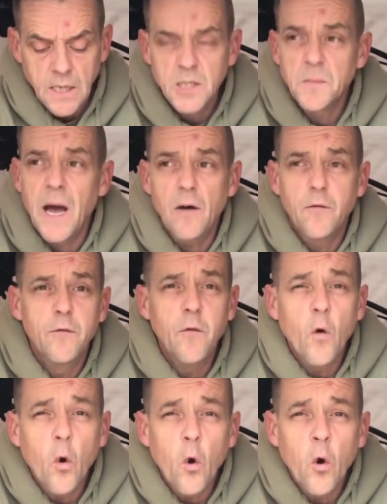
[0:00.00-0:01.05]
It's about
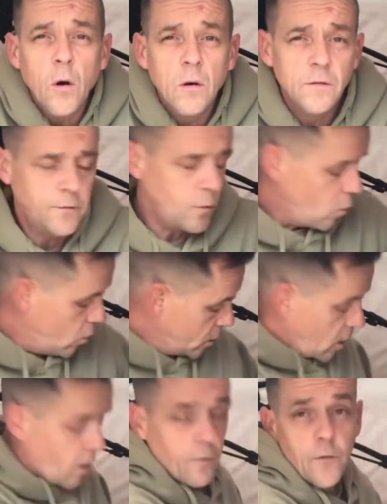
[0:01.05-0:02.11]

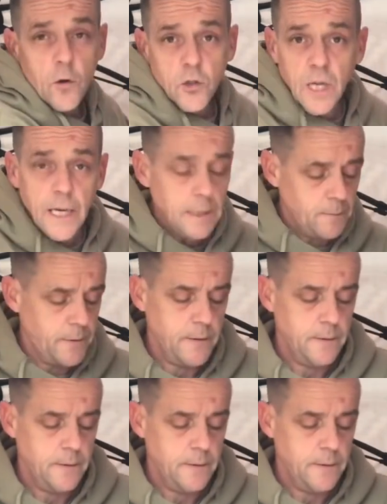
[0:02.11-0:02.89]
4.5 foot deep.